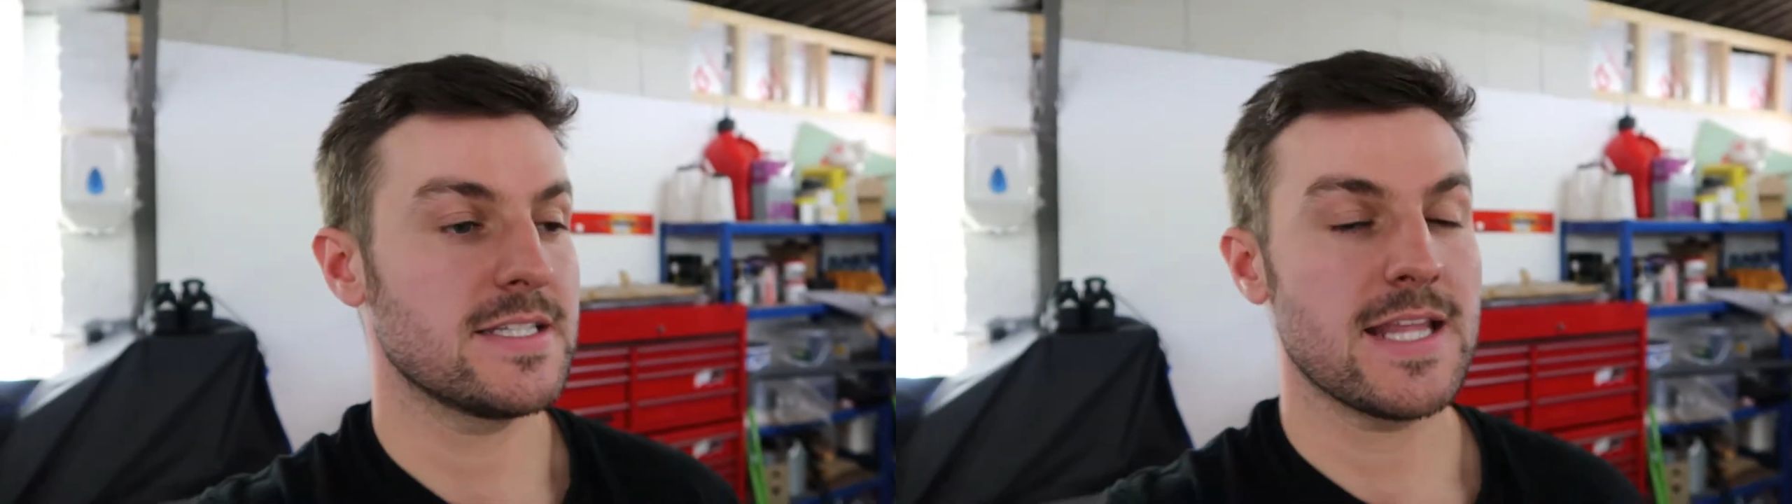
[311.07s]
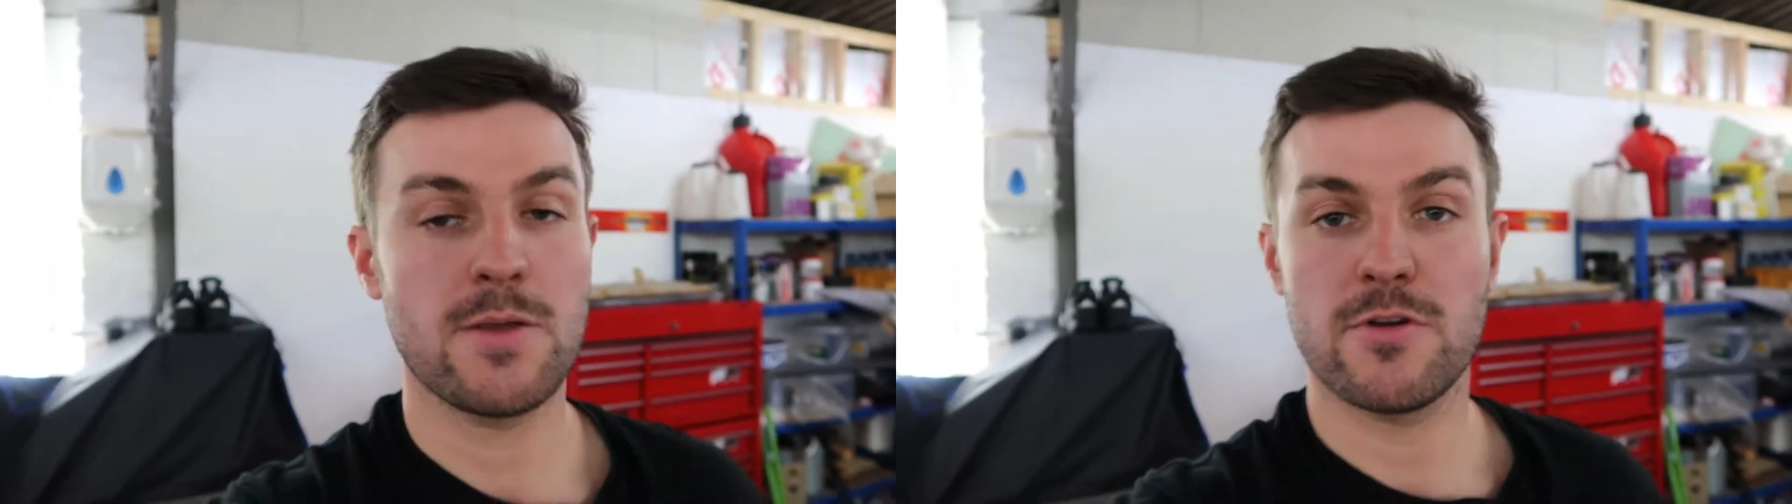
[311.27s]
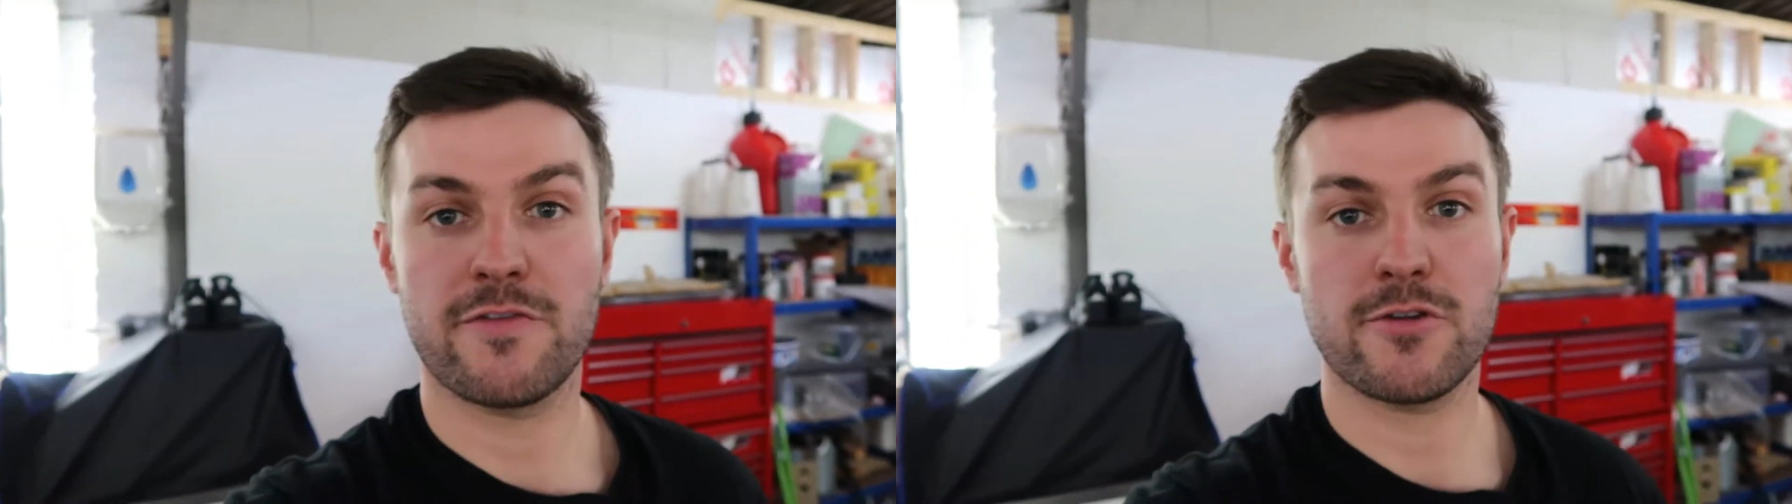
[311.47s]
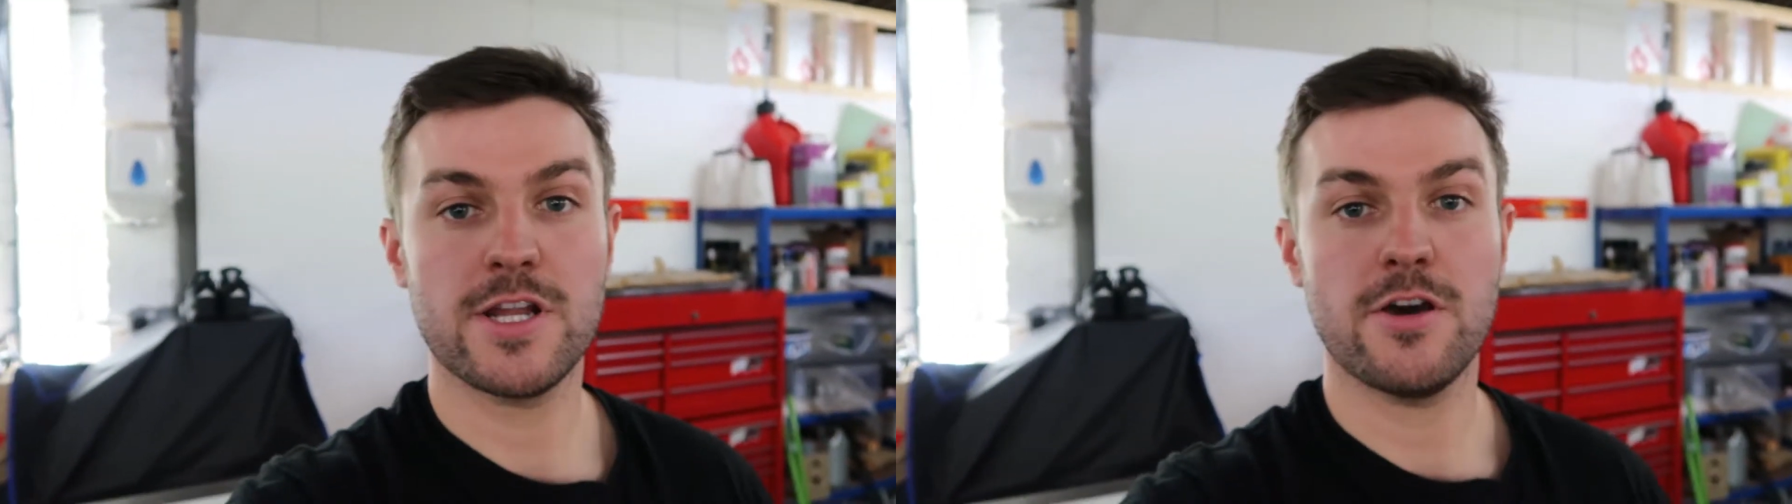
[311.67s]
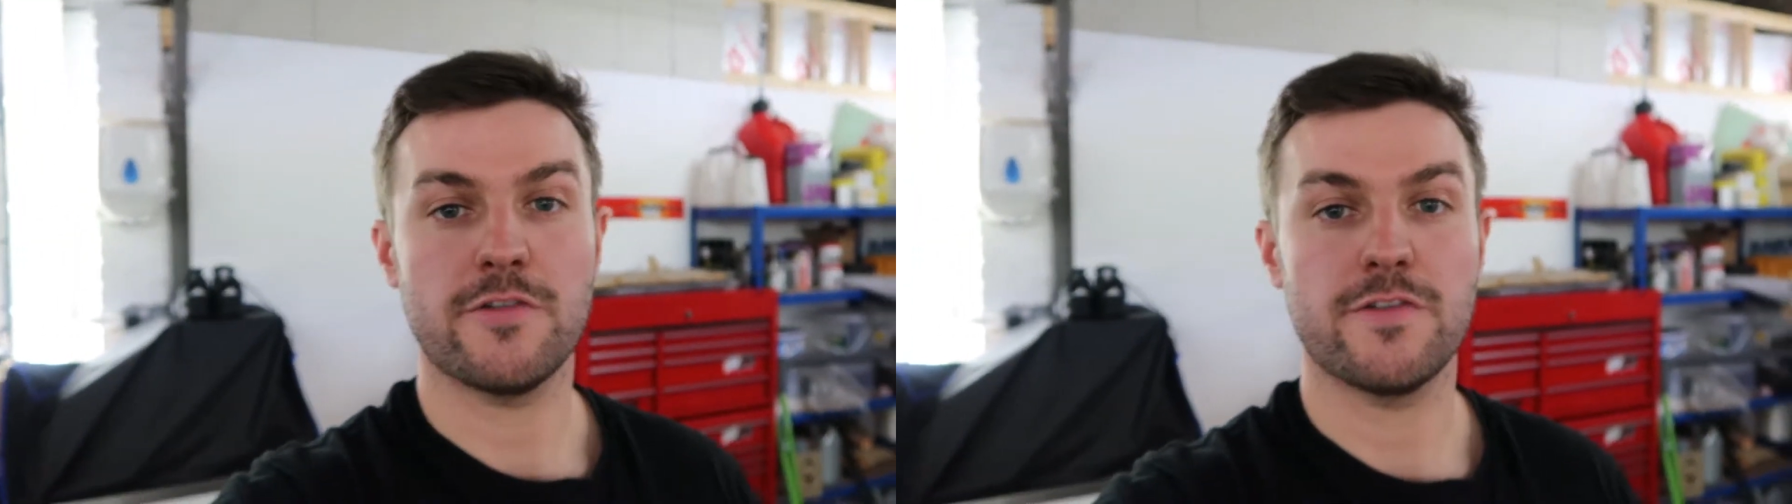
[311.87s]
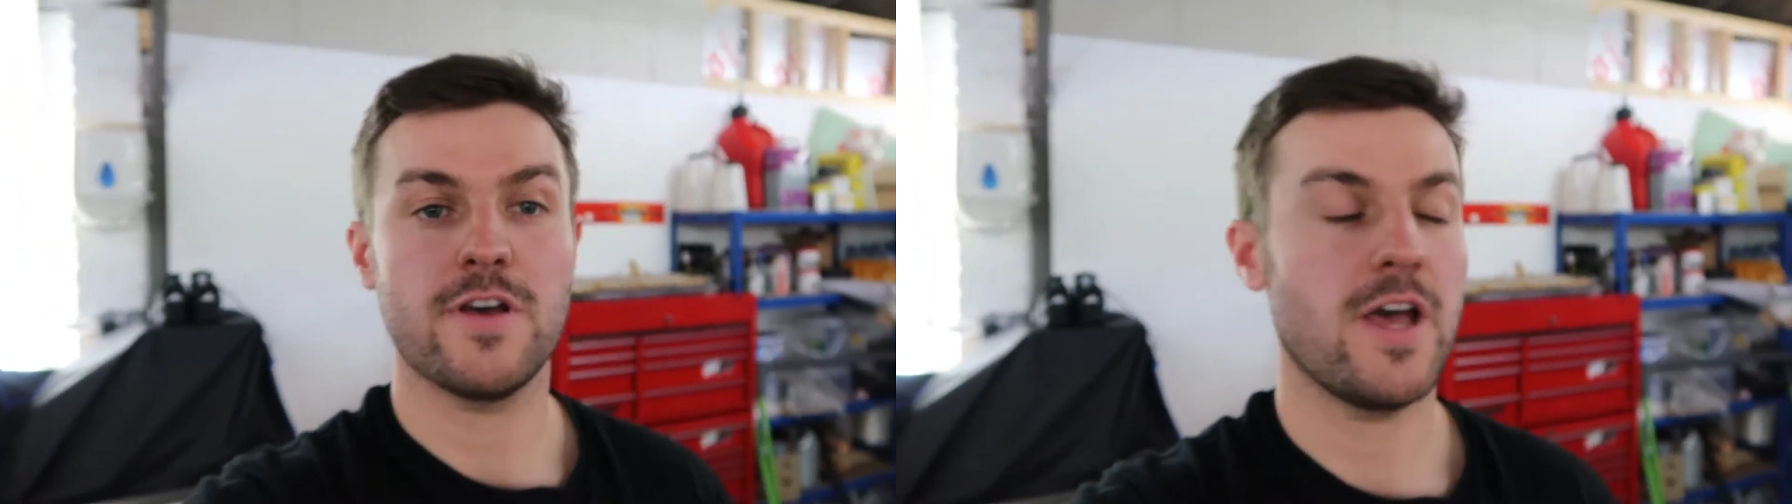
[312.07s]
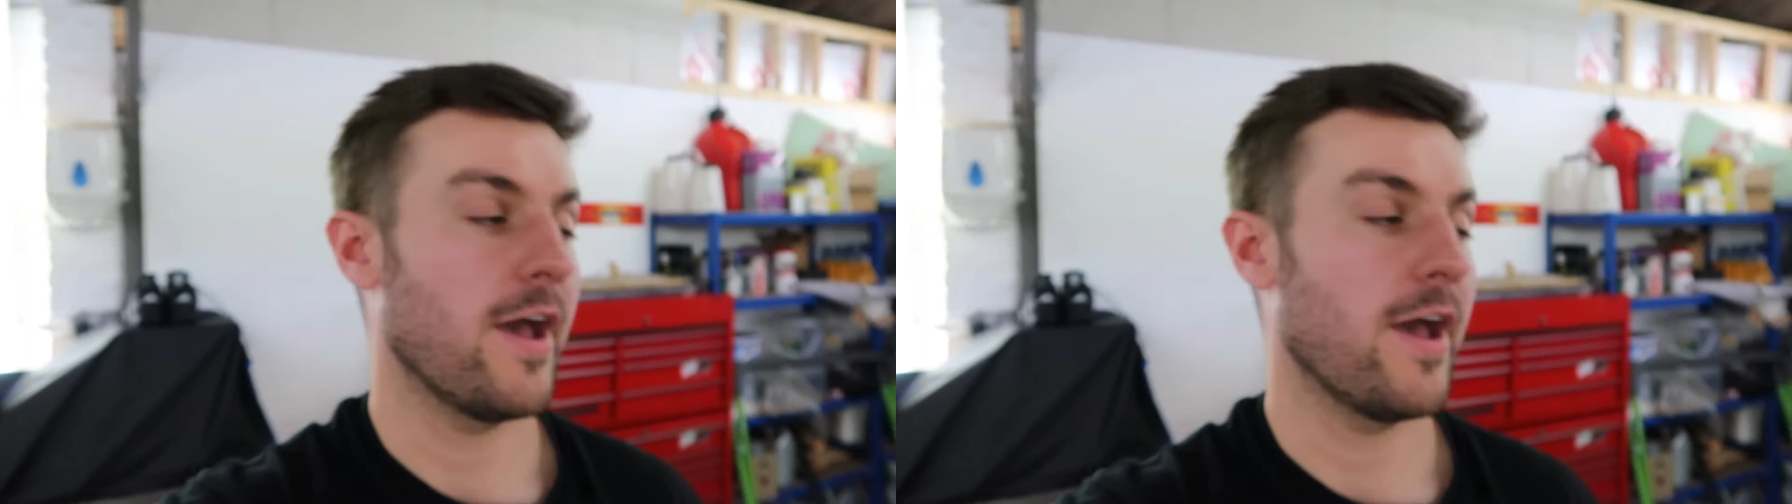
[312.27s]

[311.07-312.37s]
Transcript: they were freed off.